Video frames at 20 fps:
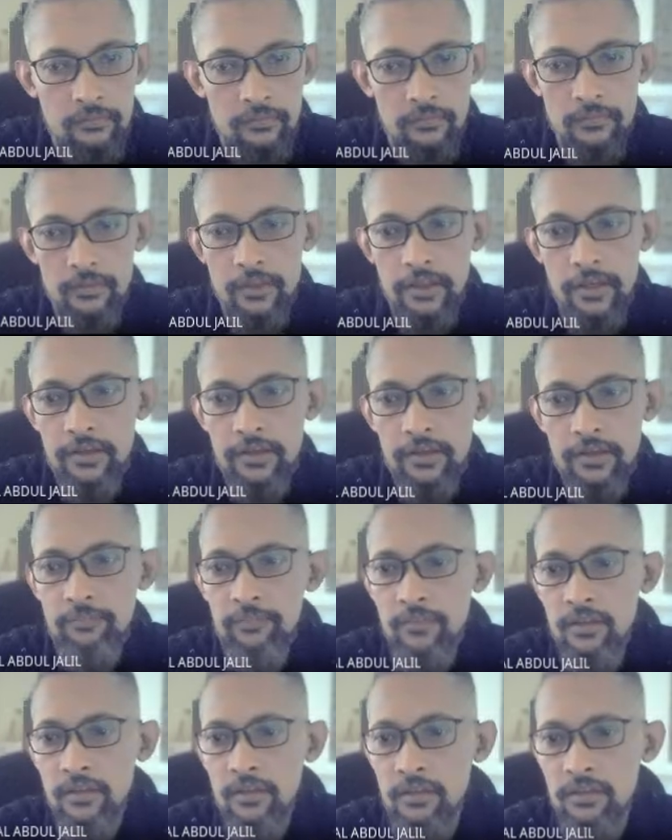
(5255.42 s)
Okay.
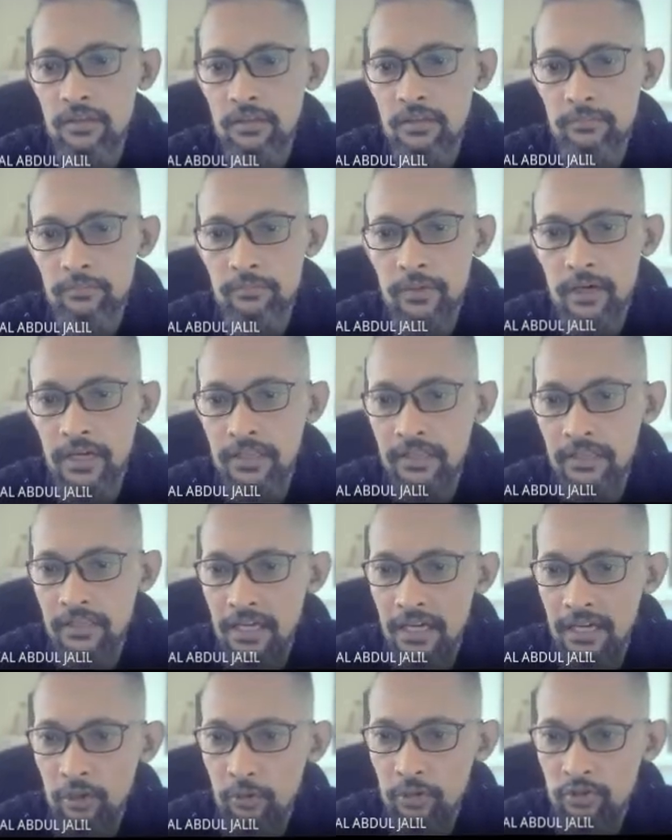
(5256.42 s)
But
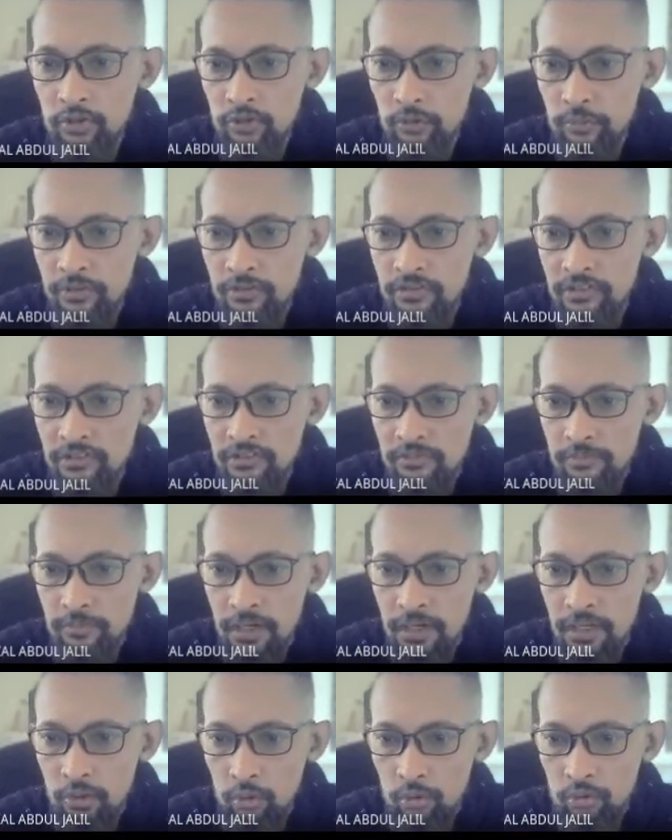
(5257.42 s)
I don't want to miss this
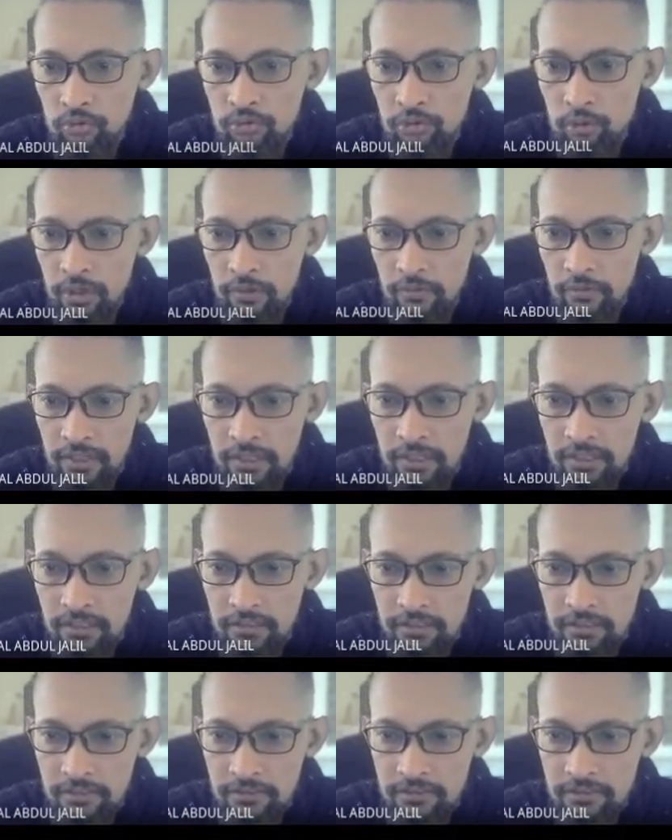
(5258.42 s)
part also there. Okay.
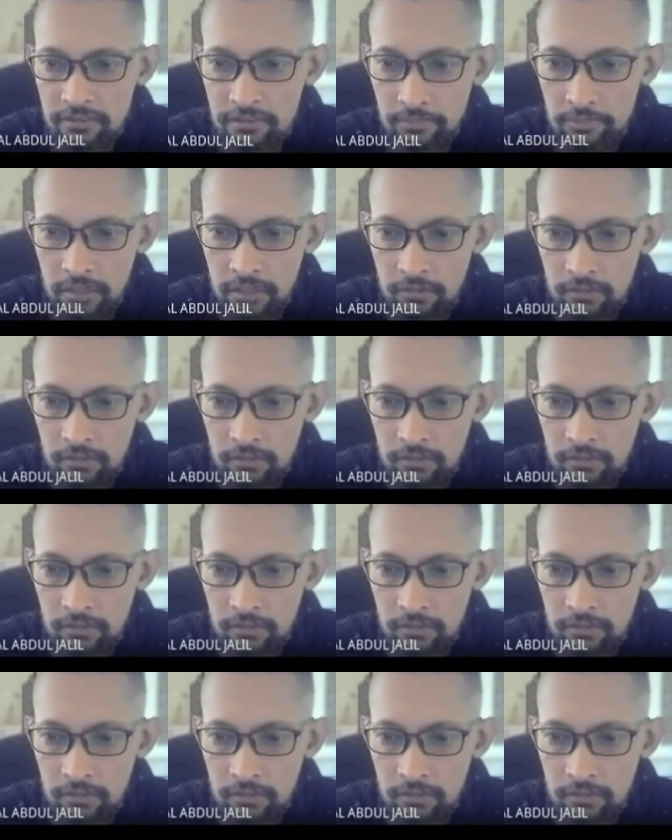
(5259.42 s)
This is a part of